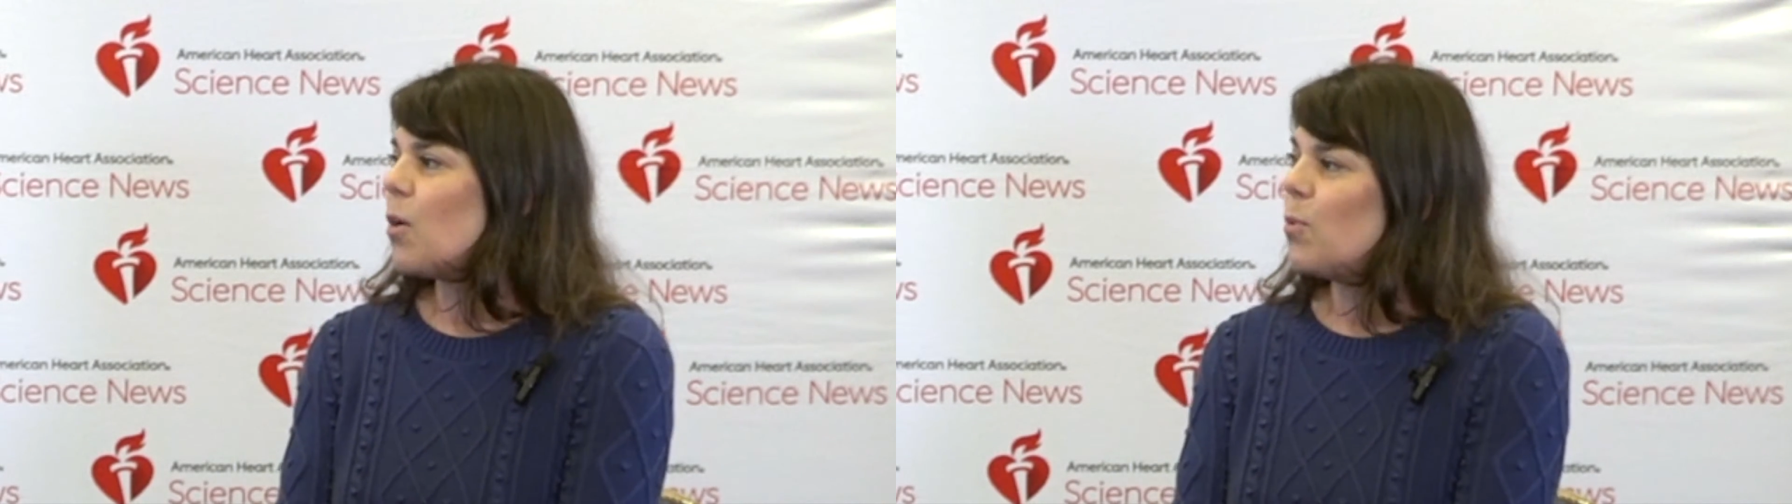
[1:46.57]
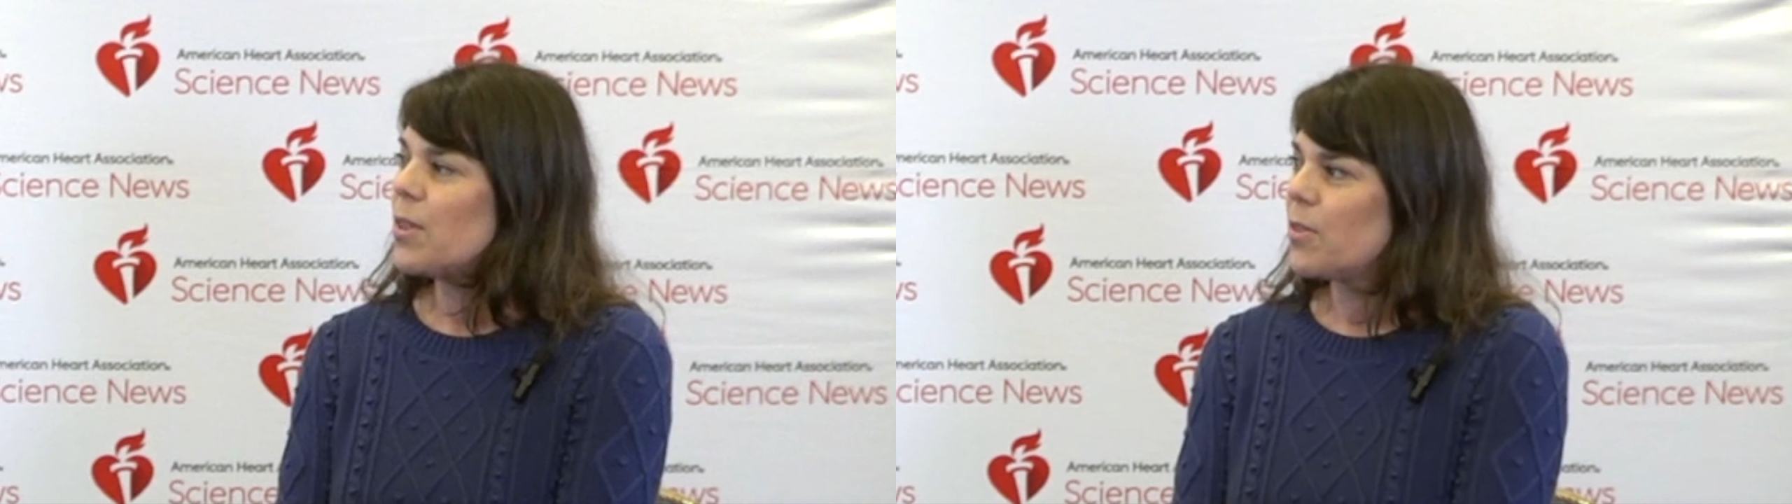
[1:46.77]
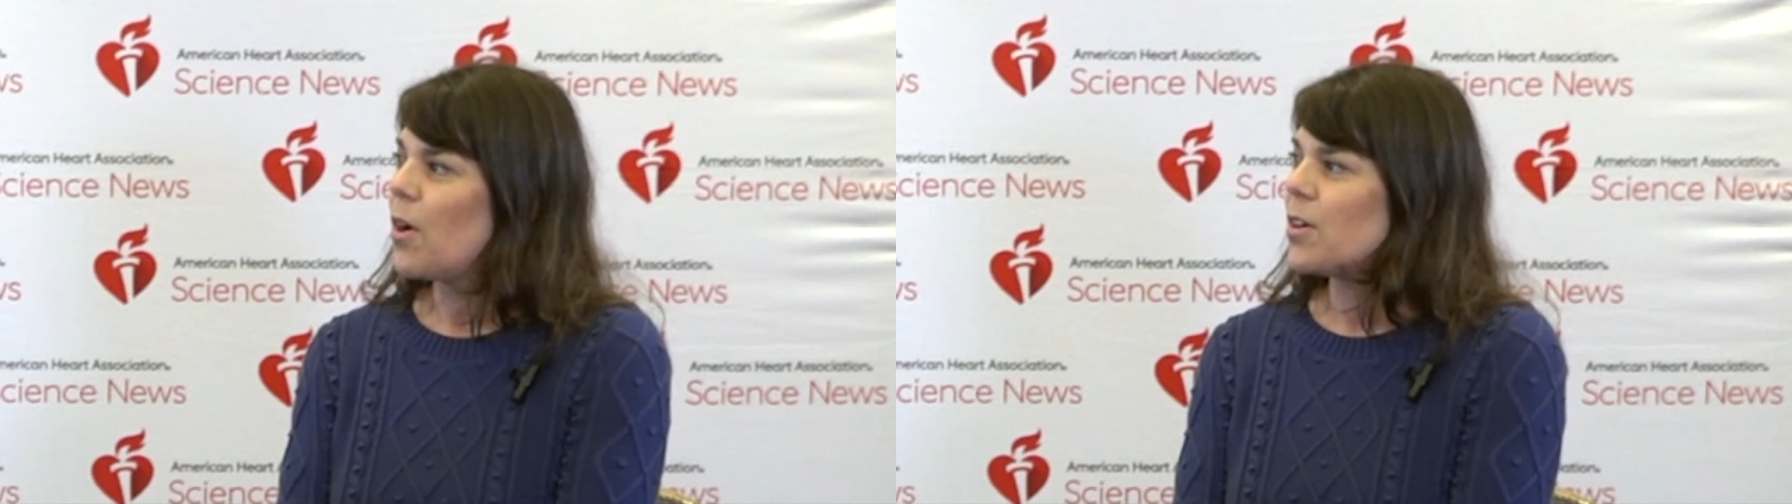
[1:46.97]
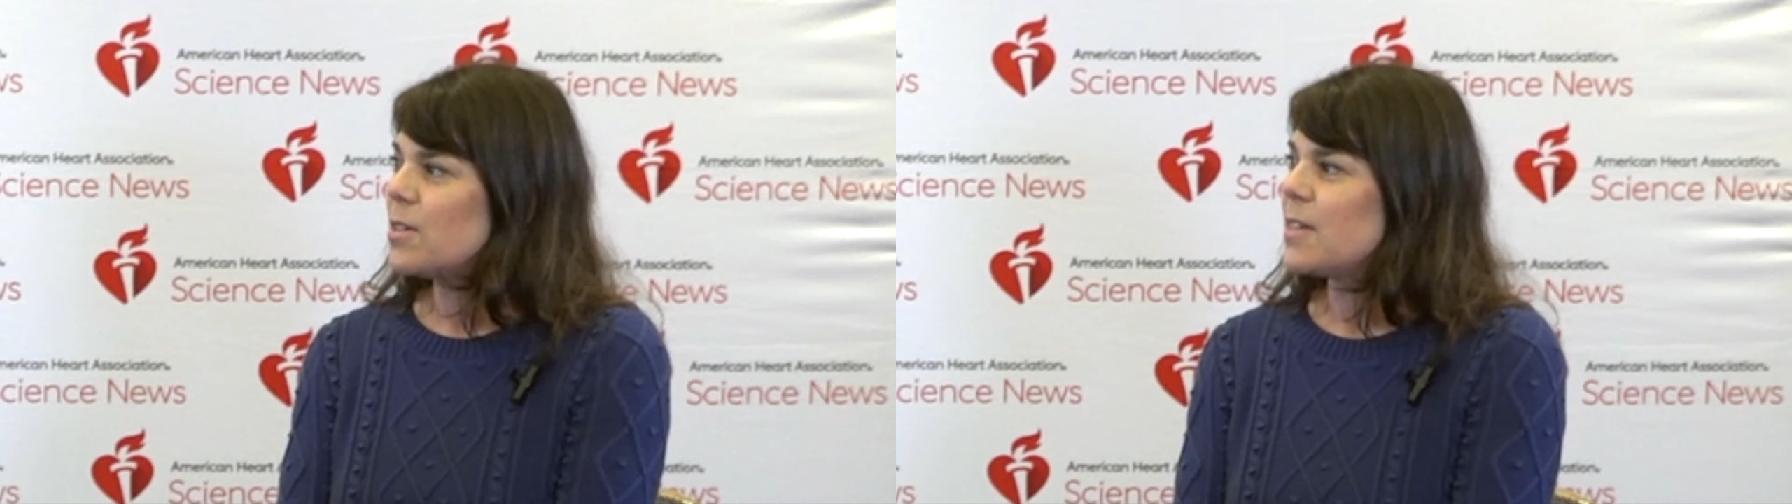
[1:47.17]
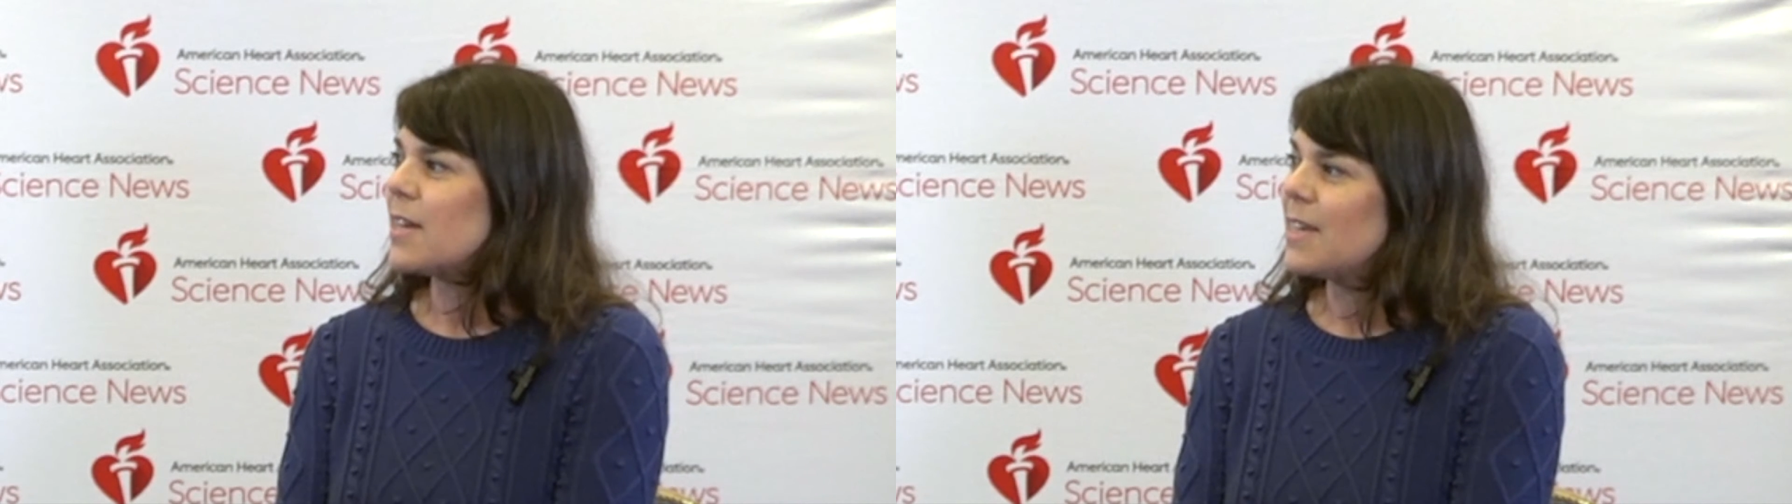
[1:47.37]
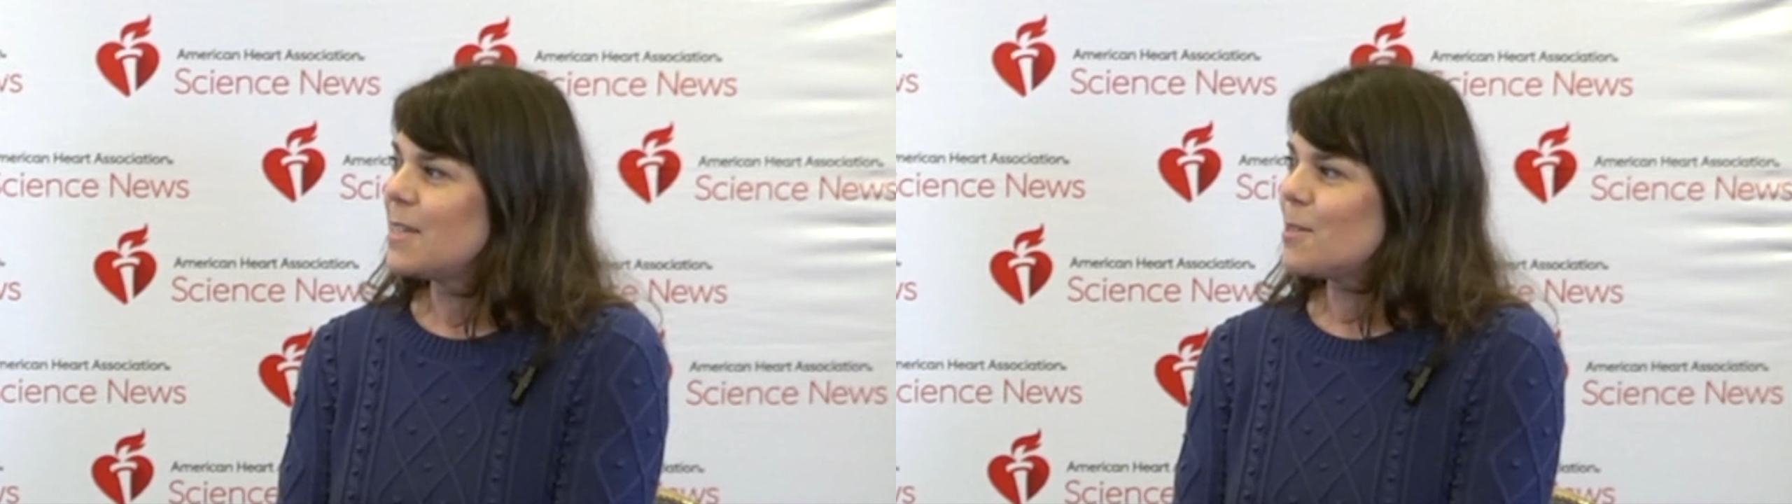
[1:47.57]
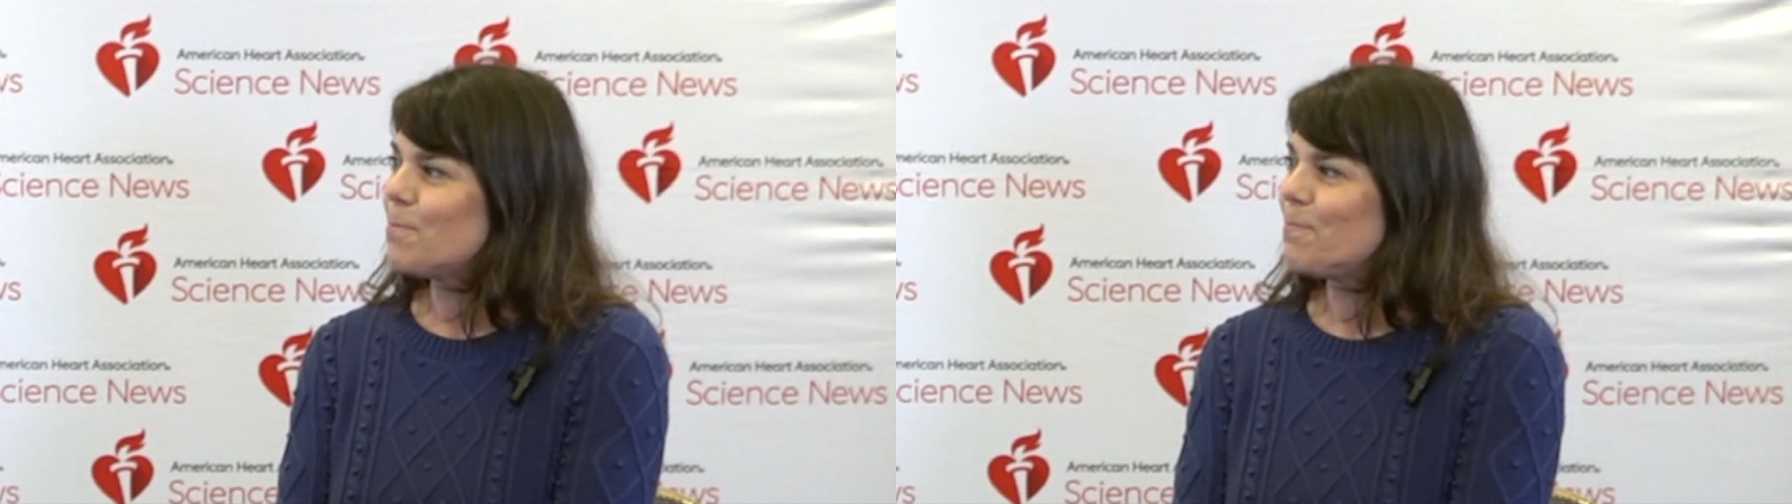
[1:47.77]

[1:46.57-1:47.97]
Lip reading: with our studies.